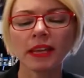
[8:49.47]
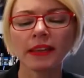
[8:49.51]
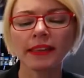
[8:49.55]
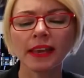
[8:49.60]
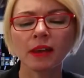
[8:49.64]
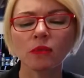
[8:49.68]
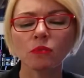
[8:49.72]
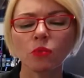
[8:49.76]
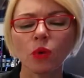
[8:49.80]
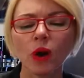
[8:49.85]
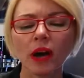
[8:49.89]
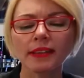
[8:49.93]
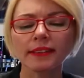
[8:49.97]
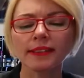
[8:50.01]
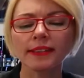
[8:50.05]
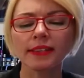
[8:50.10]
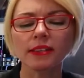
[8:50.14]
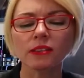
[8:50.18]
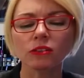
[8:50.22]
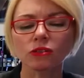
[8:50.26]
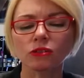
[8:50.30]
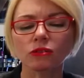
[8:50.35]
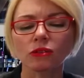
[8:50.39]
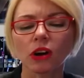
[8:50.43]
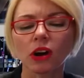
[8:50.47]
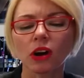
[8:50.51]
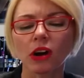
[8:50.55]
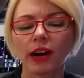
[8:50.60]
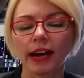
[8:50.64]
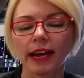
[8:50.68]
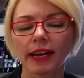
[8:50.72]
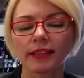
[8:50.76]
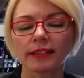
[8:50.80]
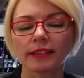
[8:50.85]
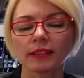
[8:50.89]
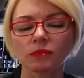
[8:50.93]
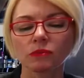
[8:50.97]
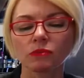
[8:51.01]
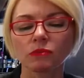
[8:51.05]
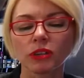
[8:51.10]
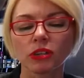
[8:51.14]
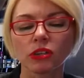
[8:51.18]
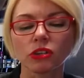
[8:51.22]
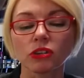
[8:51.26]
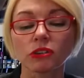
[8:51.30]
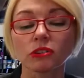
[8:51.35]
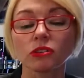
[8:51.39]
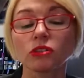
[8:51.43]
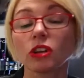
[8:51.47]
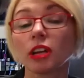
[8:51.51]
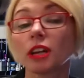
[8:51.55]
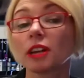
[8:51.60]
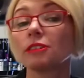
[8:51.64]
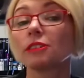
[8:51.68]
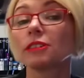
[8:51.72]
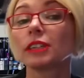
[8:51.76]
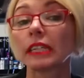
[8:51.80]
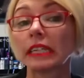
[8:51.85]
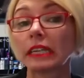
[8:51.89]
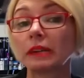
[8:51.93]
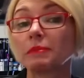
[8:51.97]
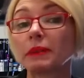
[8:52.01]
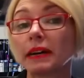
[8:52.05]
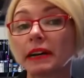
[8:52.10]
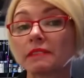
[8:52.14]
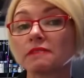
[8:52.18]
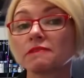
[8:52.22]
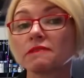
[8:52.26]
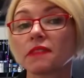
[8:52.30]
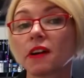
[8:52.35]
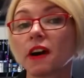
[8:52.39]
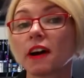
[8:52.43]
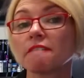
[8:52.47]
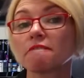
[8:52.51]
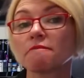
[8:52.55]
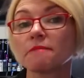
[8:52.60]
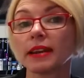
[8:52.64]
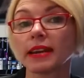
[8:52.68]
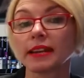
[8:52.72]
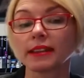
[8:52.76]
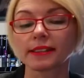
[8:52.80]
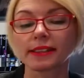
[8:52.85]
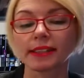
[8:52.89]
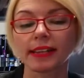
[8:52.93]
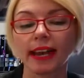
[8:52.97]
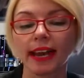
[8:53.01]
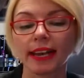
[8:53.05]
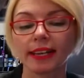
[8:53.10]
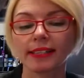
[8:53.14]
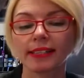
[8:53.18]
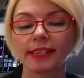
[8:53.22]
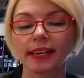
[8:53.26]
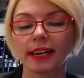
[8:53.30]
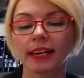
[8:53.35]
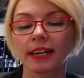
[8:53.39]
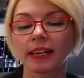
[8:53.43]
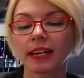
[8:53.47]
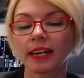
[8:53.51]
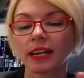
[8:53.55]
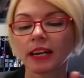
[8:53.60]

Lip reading: Then once it dries, which is generally about 5 minutes later,